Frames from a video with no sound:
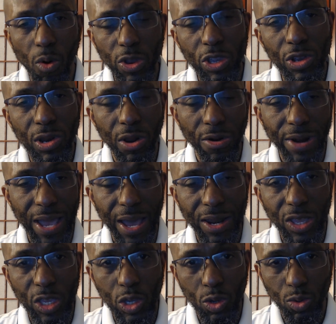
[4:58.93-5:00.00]
you learn how to
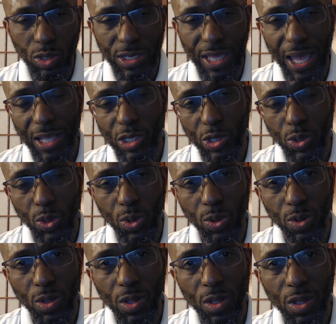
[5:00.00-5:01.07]
use that tool,
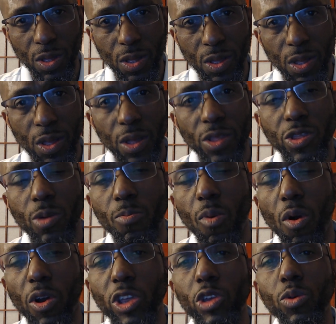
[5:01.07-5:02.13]
the
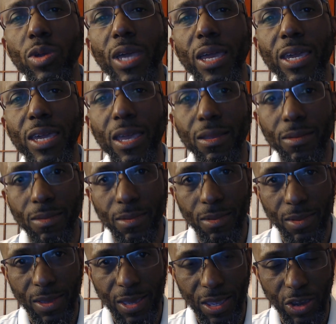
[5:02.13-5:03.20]
more you can
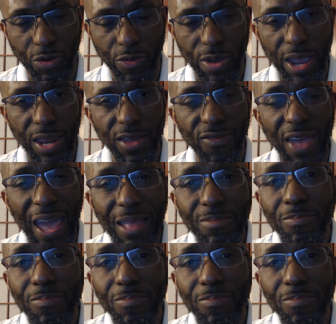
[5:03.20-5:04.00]
get creative and